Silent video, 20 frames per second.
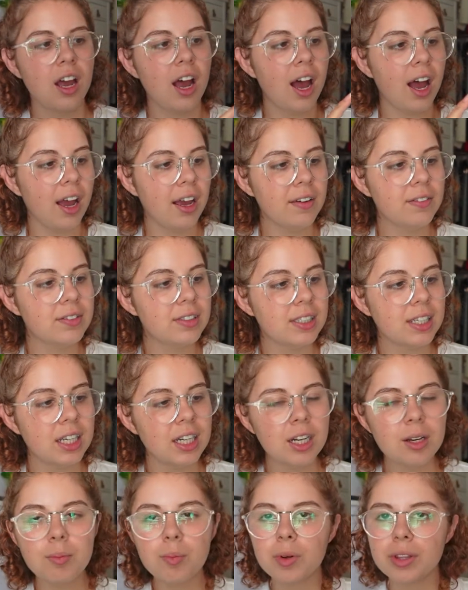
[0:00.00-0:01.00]
I've
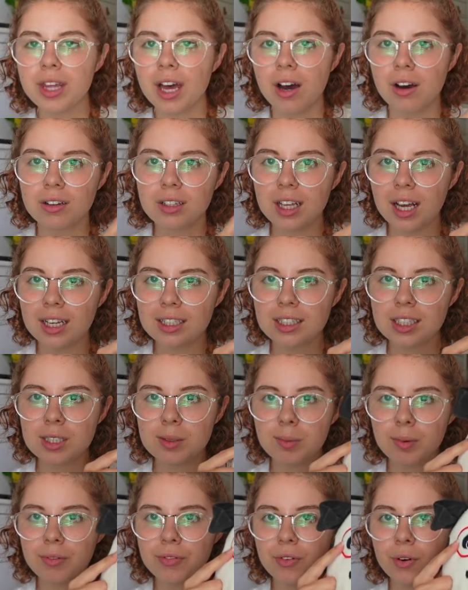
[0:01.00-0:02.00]
seen him without
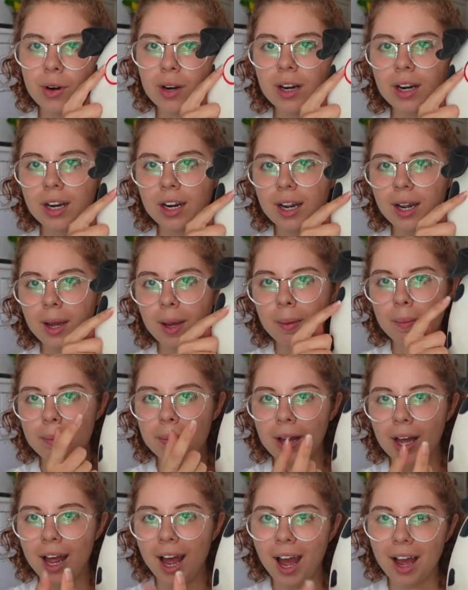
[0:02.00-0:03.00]
glasses before,
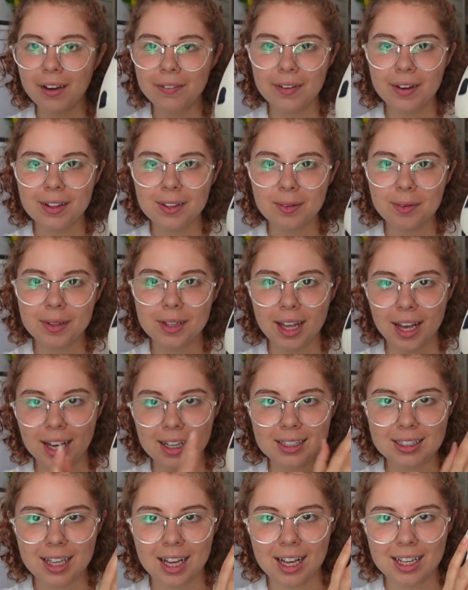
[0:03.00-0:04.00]
but I found the one that
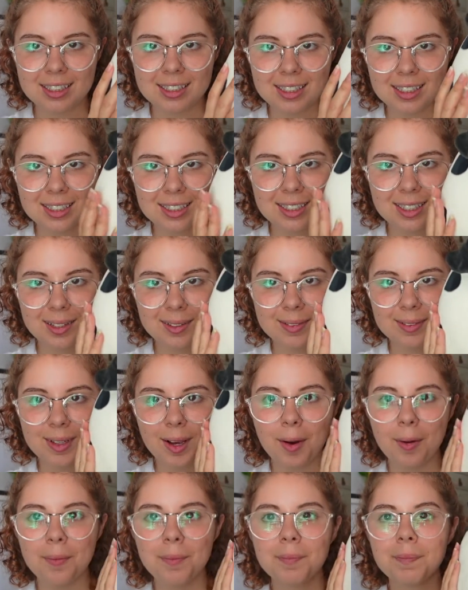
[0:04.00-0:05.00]
has glasses,
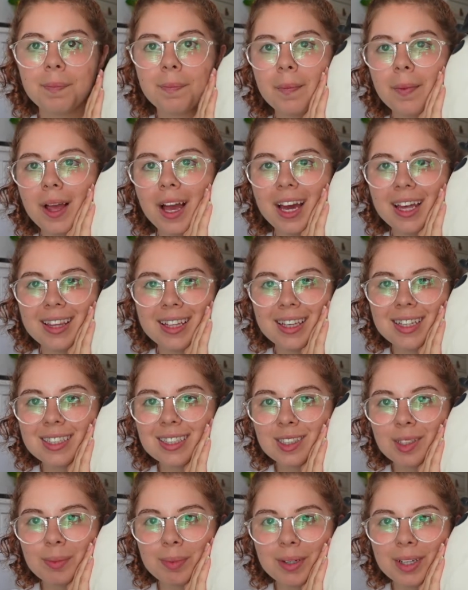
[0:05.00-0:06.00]
so I think
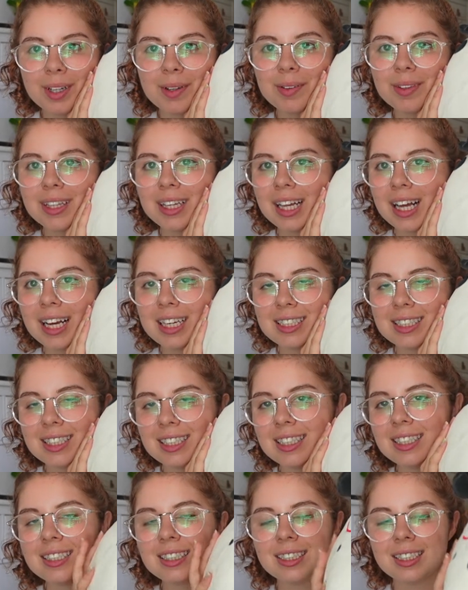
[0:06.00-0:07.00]
he's super cute with the
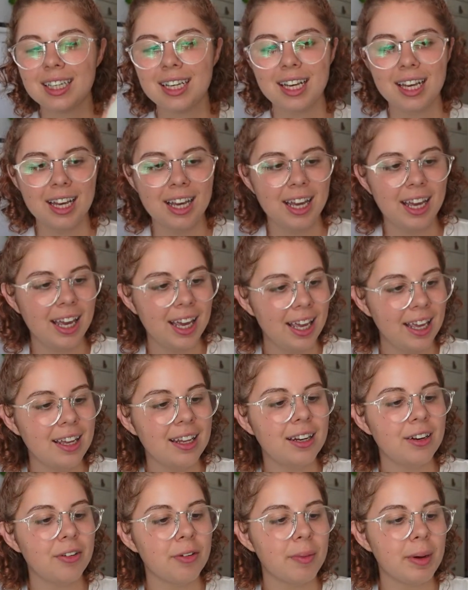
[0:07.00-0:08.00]
glasses.
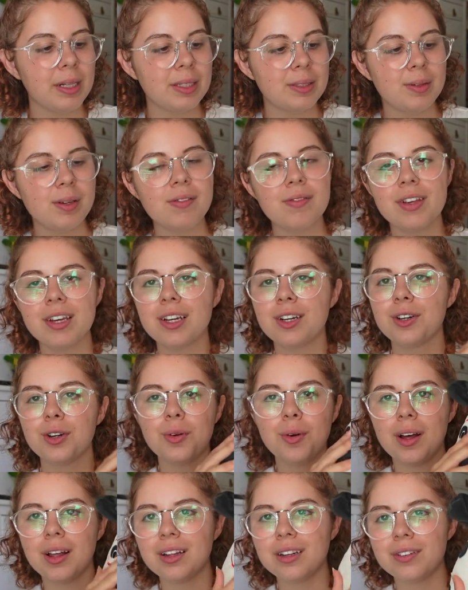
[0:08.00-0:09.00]
and it reminds me of like
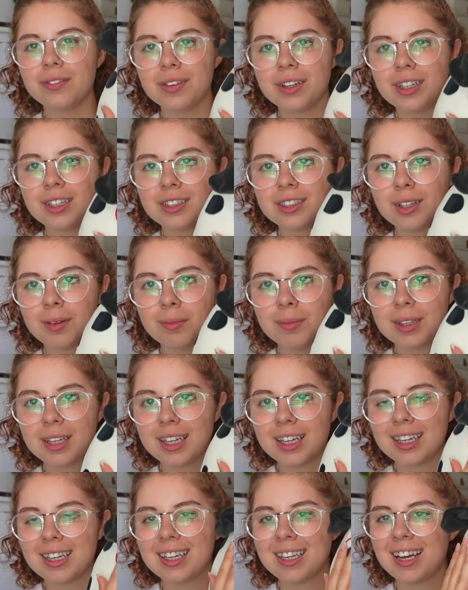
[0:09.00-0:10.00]
Cruella de Vil or
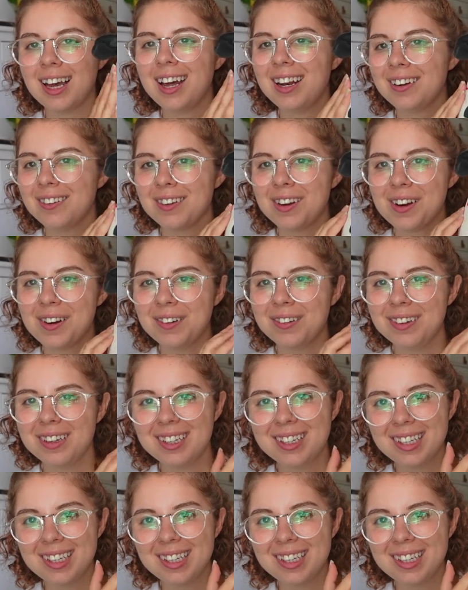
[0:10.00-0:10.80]
something. I don't know.